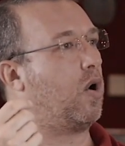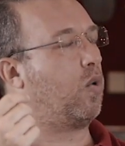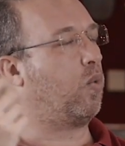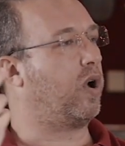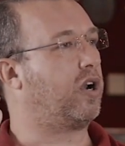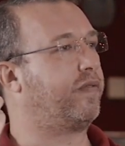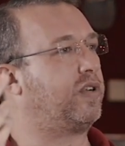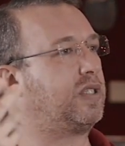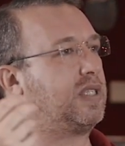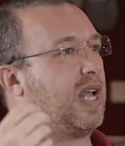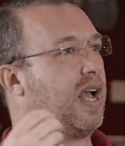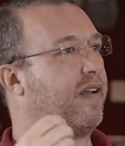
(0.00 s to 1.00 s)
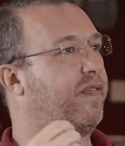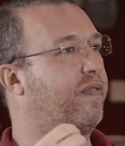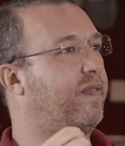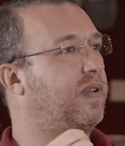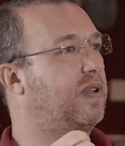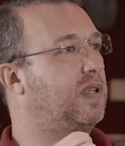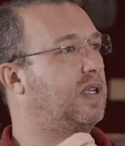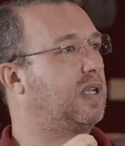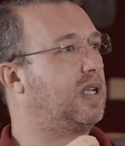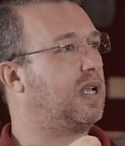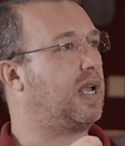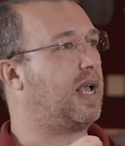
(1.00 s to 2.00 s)
one of your staff
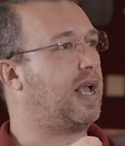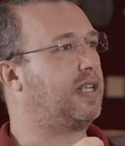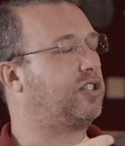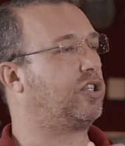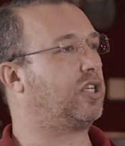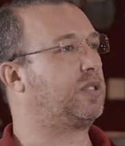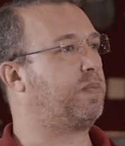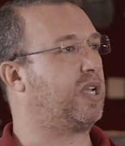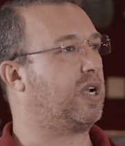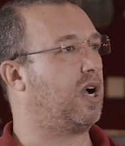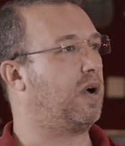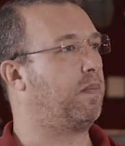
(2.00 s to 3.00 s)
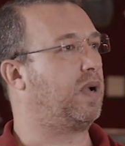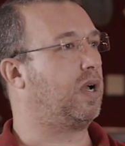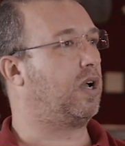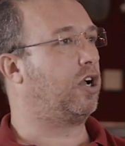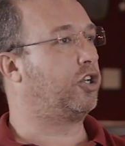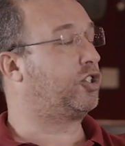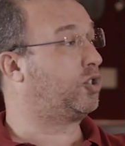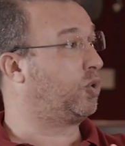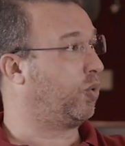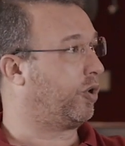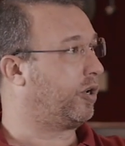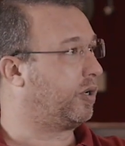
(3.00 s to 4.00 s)
has just become a
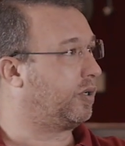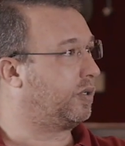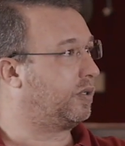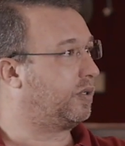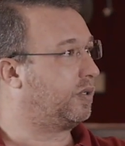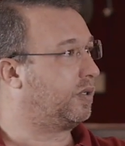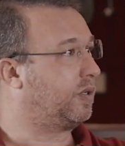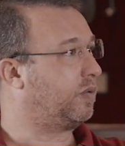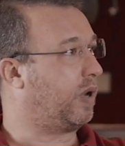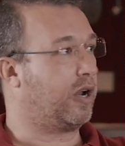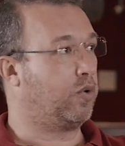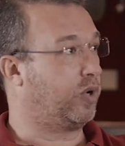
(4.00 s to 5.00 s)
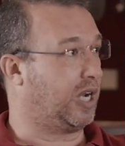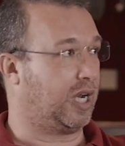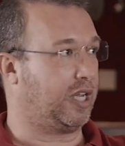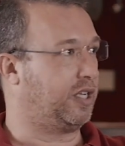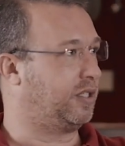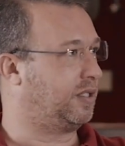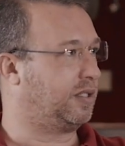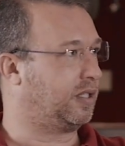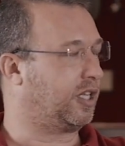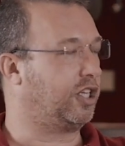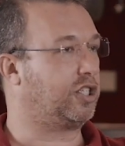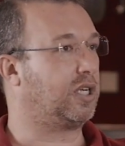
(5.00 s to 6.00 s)
steward, right, who cleans the
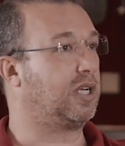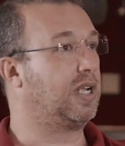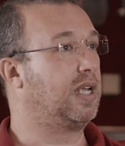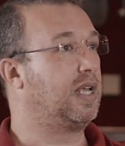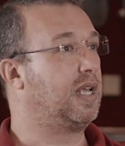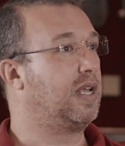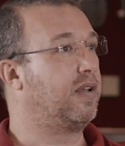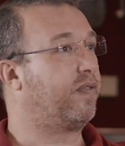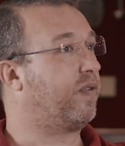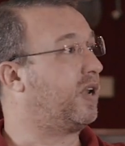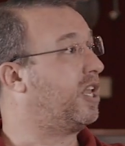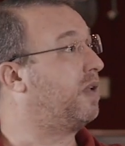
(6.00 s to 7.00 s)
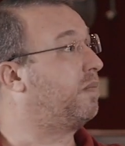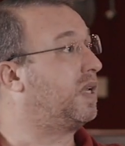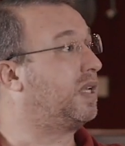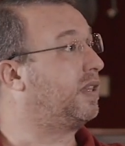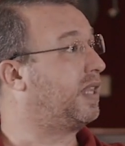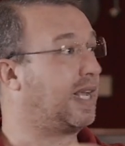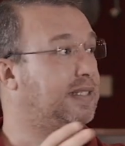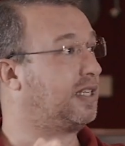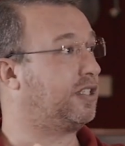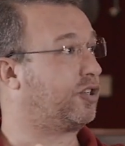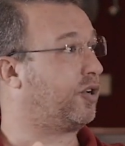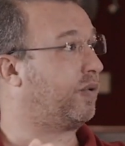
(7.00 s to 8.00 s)
kitchen, for him, that's
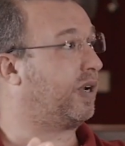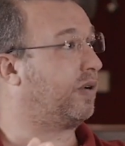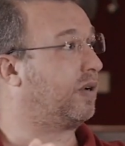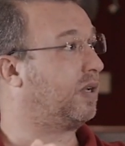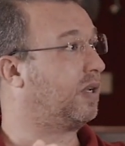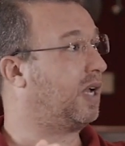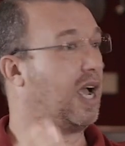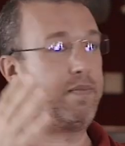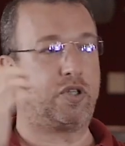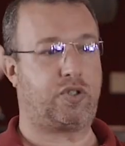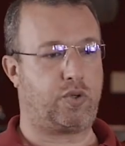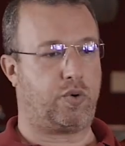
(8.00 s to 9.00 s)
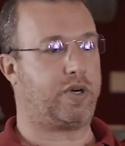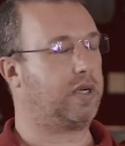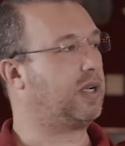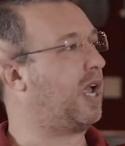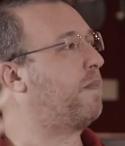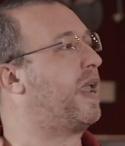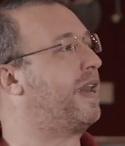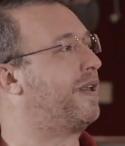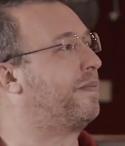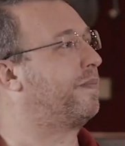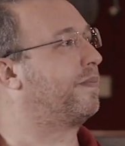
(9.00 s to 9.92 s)
his career. I'm a steward, I made it.